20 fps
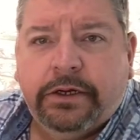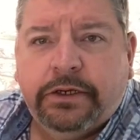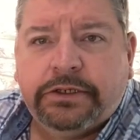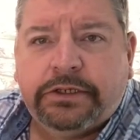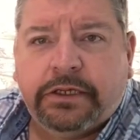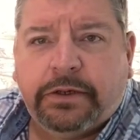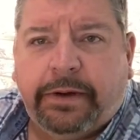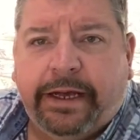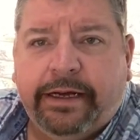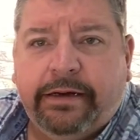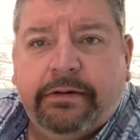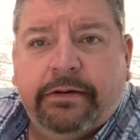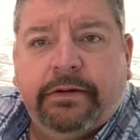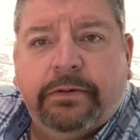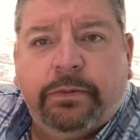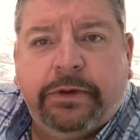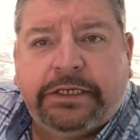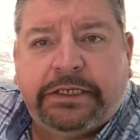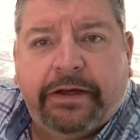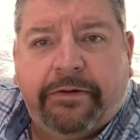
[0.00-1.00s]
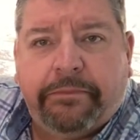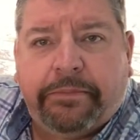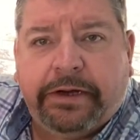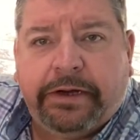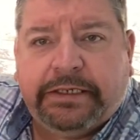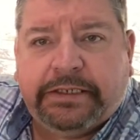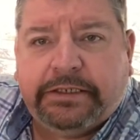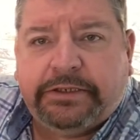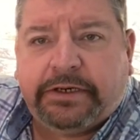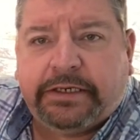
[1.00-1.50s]
So the weight, which
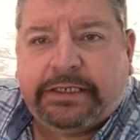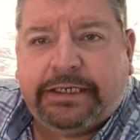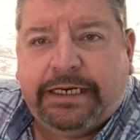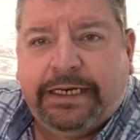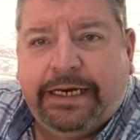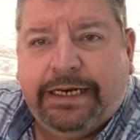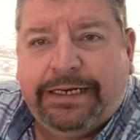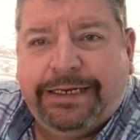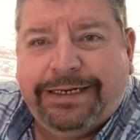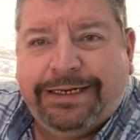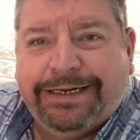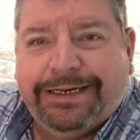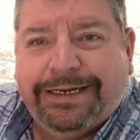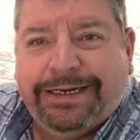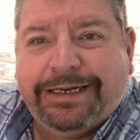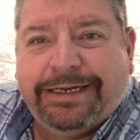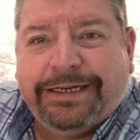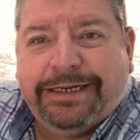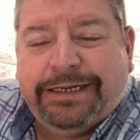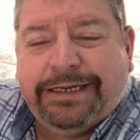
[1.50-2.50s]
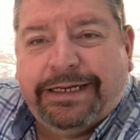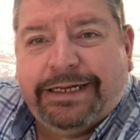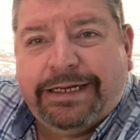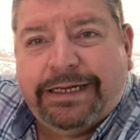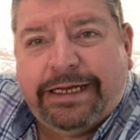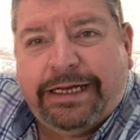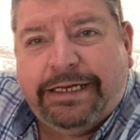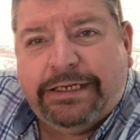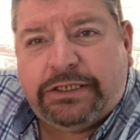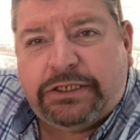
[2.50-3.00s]
everybody's interested in,
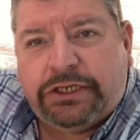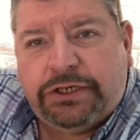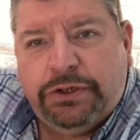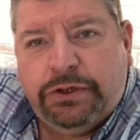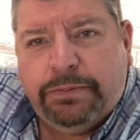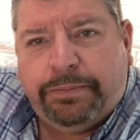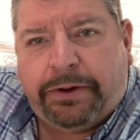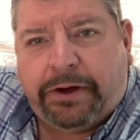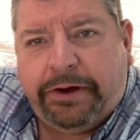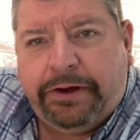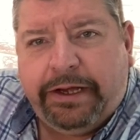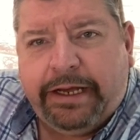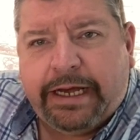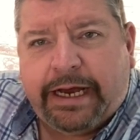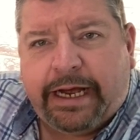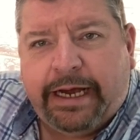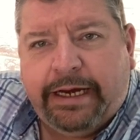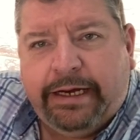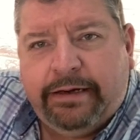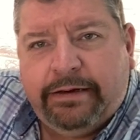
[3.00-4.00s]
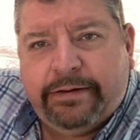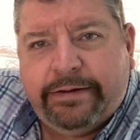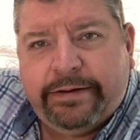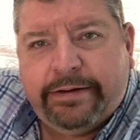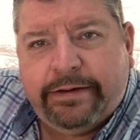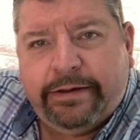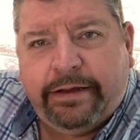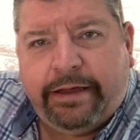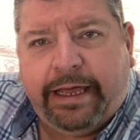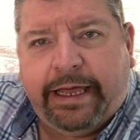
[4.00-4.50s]
is 2.9
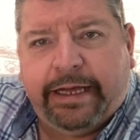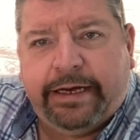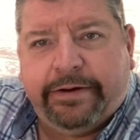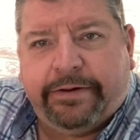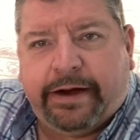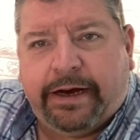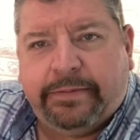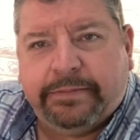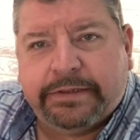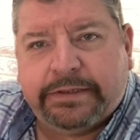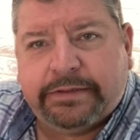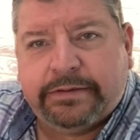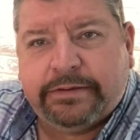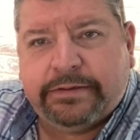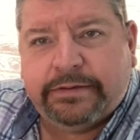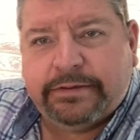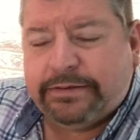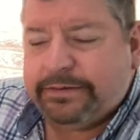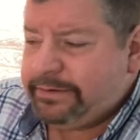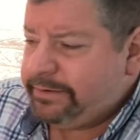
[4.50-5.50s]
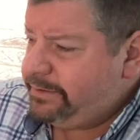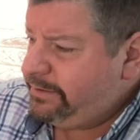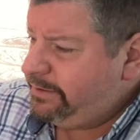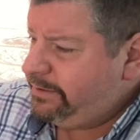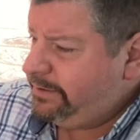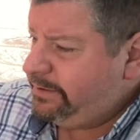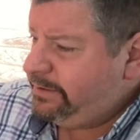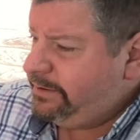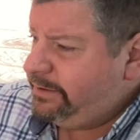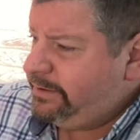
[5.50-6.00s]
kilograms
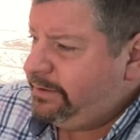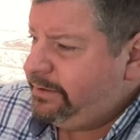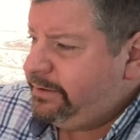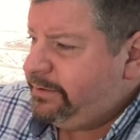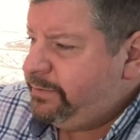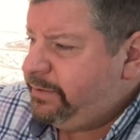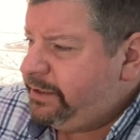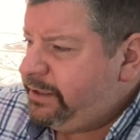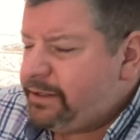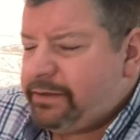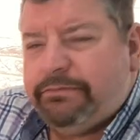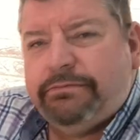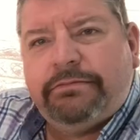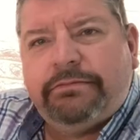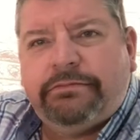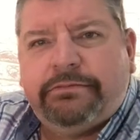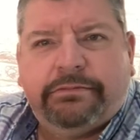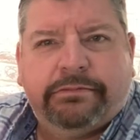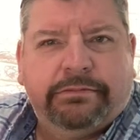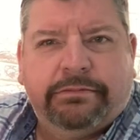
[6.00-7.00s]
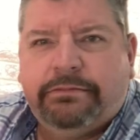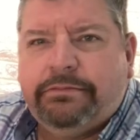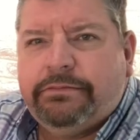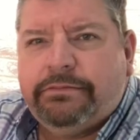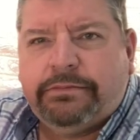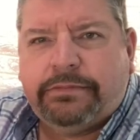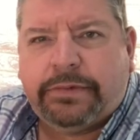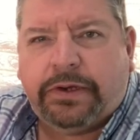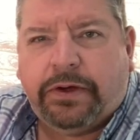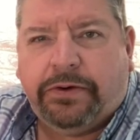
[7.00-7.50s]
just
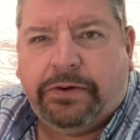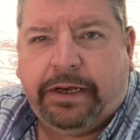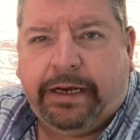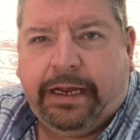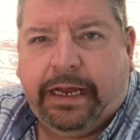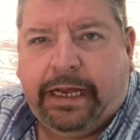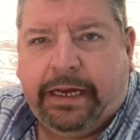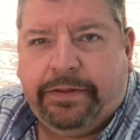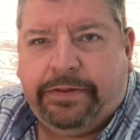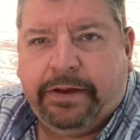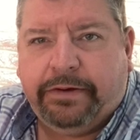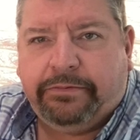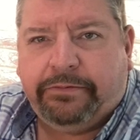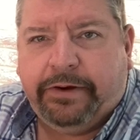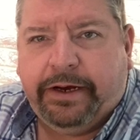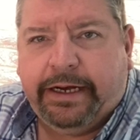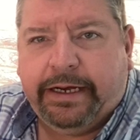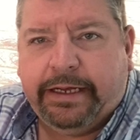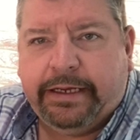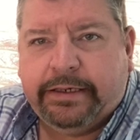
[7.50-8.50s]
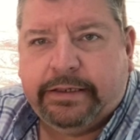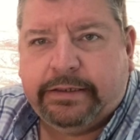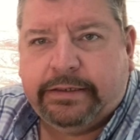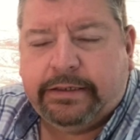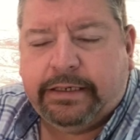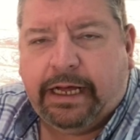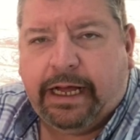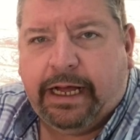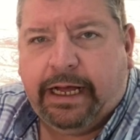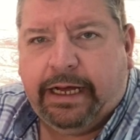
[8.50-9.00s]
hardly anything really.
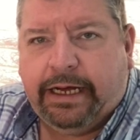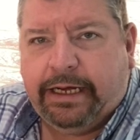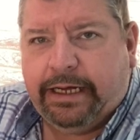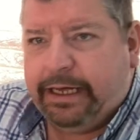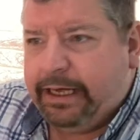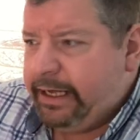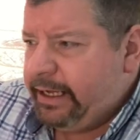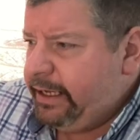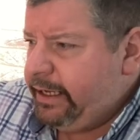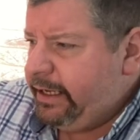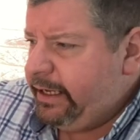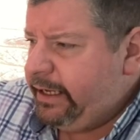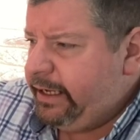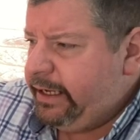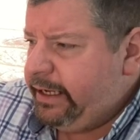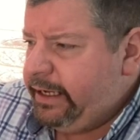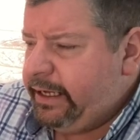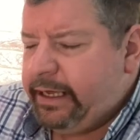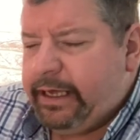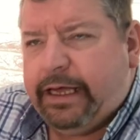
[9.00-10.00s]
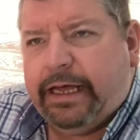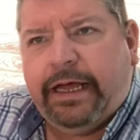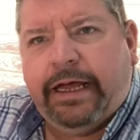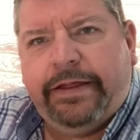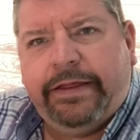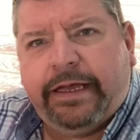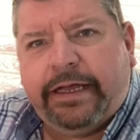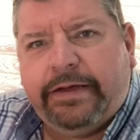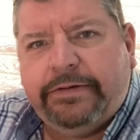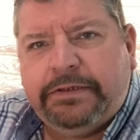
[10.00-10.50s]
Uh,
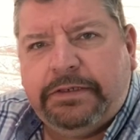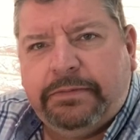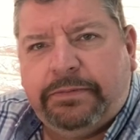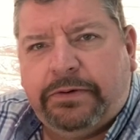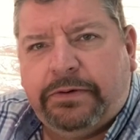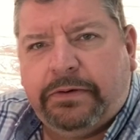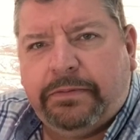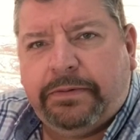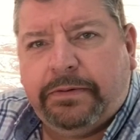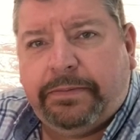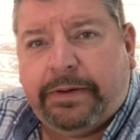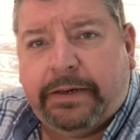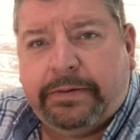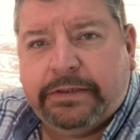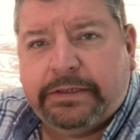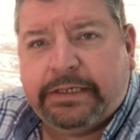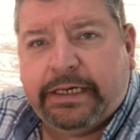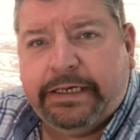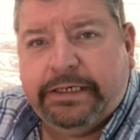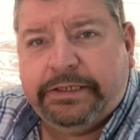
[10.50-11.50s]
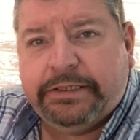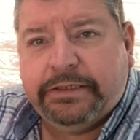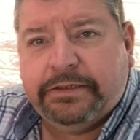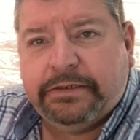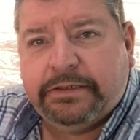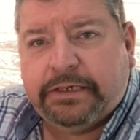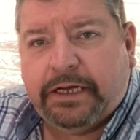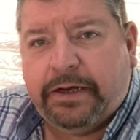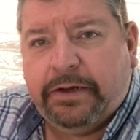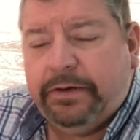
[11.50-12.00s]
and that gives you a portable power station.
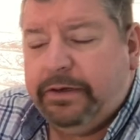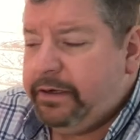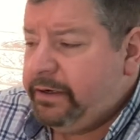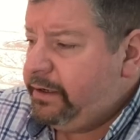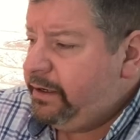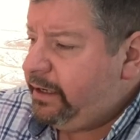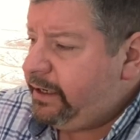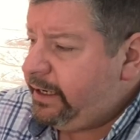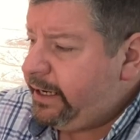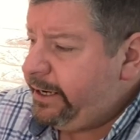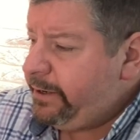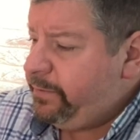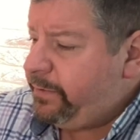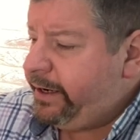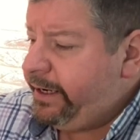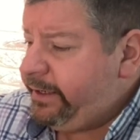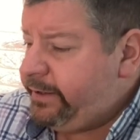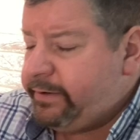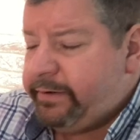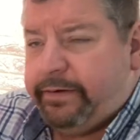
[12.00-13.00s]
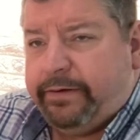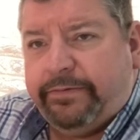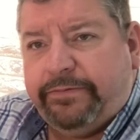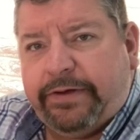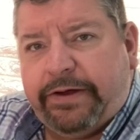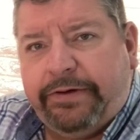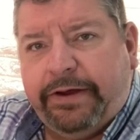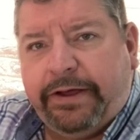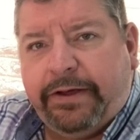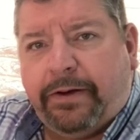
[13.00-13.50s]
So lightweight,
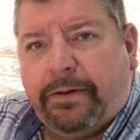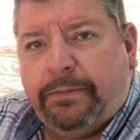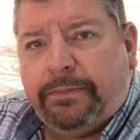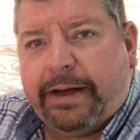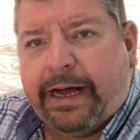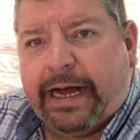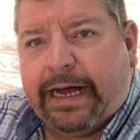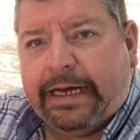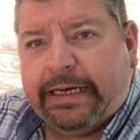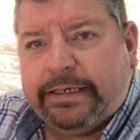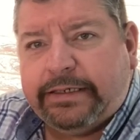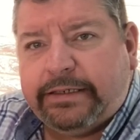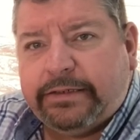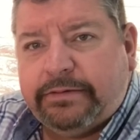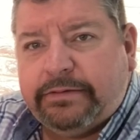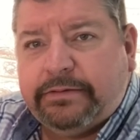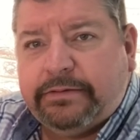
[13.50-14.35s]
very compact.